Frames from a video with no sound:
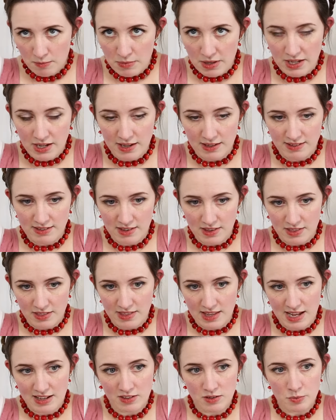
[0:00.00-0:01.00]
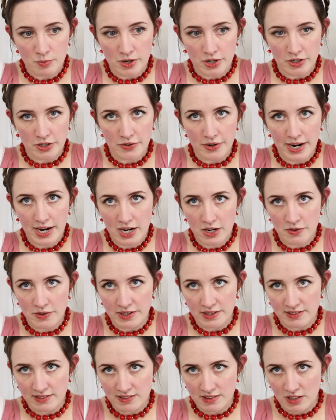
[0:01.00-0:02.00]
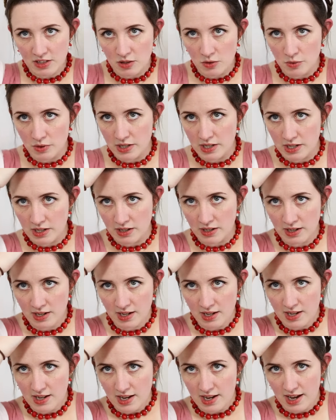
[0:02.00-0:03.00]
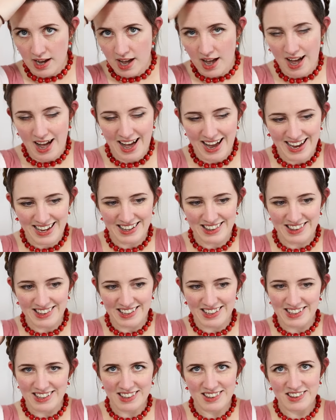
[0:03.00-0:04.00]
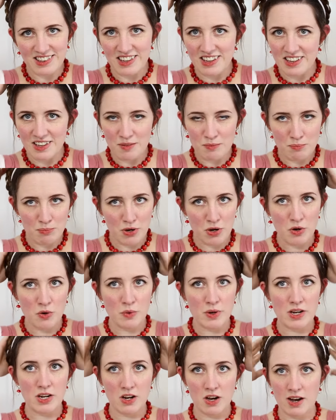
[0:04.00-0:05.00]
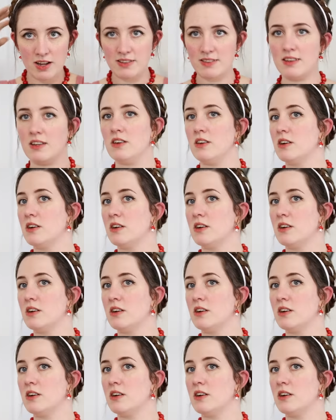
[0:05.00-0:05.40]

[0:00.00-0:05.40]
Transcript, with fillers: because that's where your hair is that you can hide the, the bow and knots